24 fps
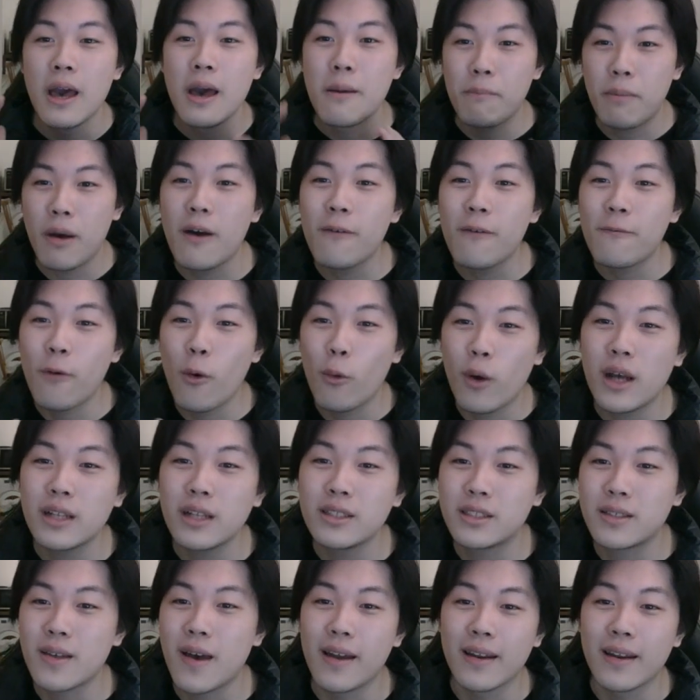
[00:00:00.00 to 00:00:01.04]
but for
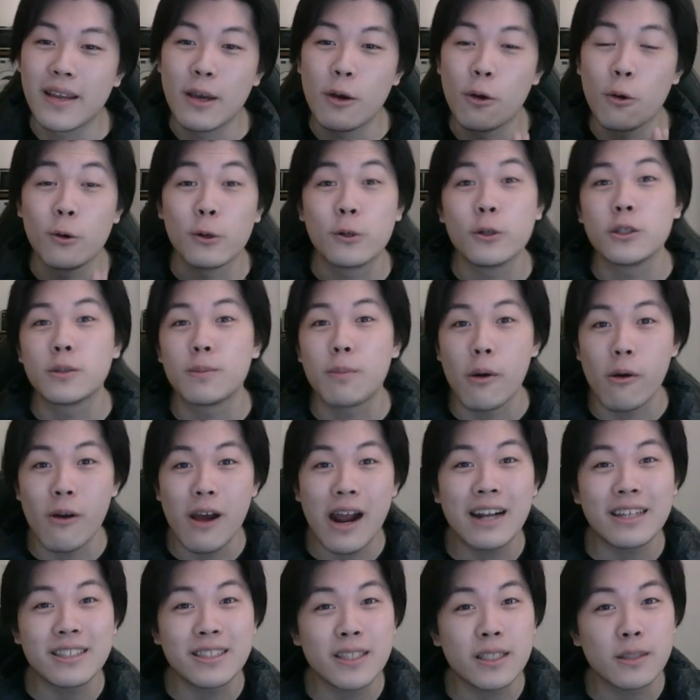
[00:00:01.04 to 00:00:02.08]
1 turn, he will reduce
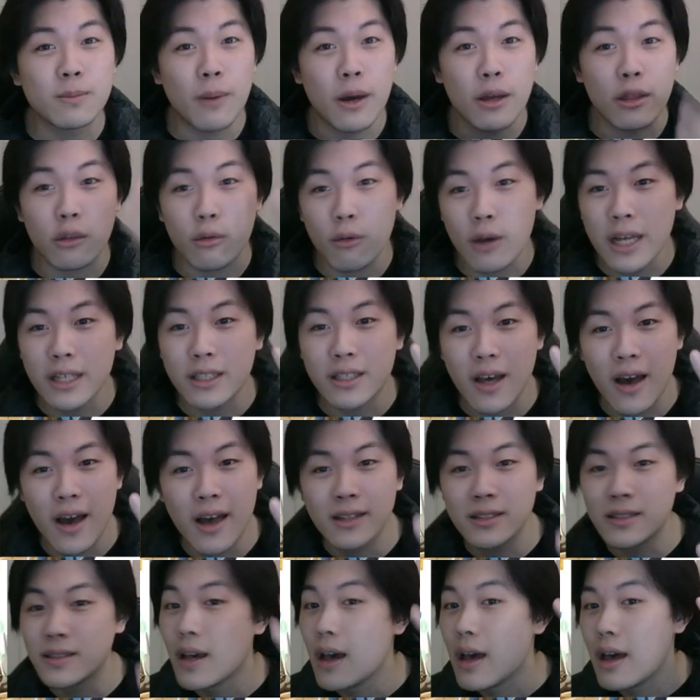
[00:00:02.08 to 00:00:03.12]
paralysis by 3
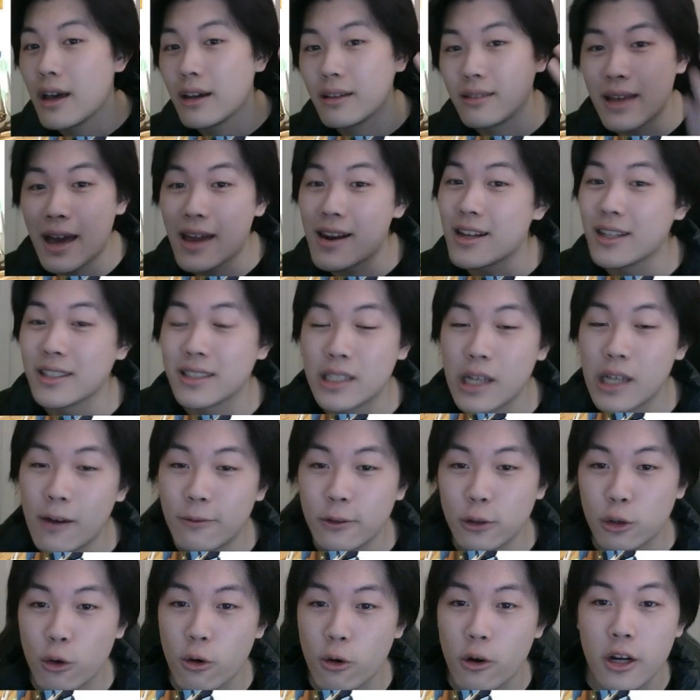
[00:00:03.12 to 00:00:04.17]
turns. That in
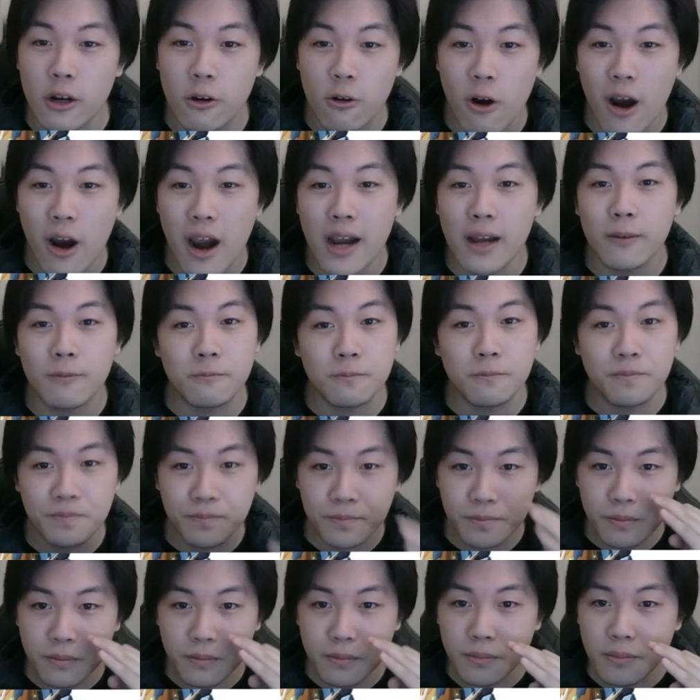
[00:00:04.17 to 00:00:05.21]
itself is already great.
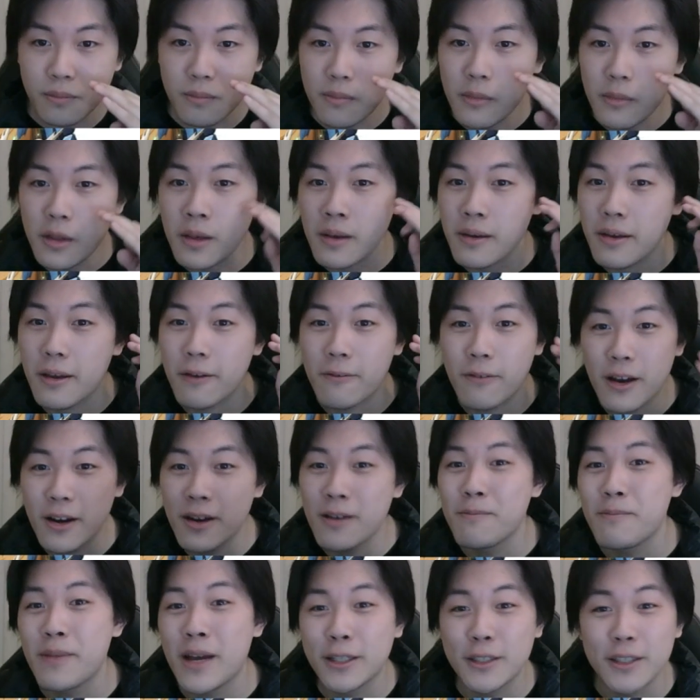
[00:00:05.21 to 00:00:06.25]
If I
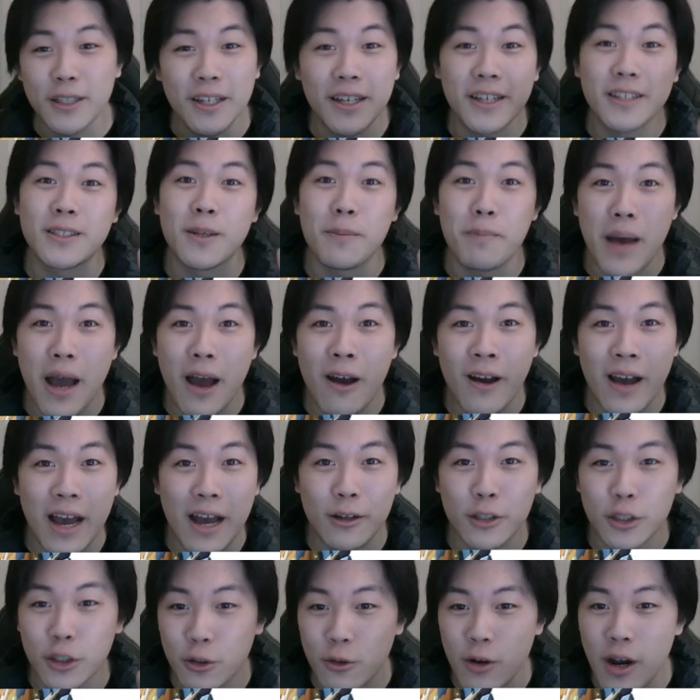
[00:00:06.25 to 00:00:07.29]
didn't mention, he is a
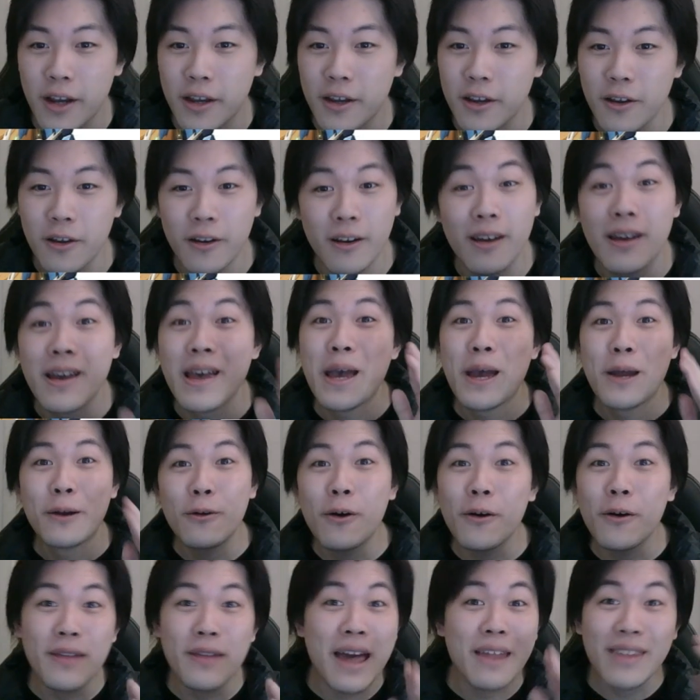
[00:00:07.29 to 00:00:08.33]
powerhouse striker unit.
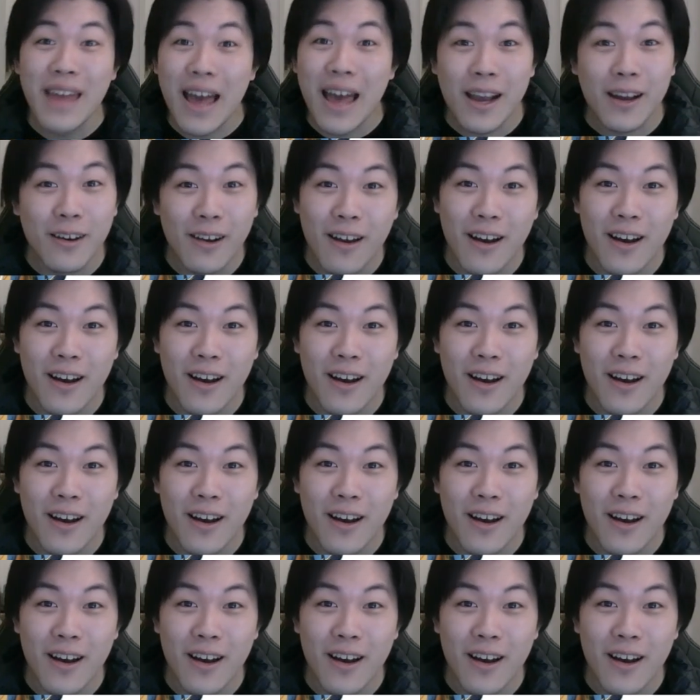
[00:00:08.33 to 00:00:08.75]
Not that that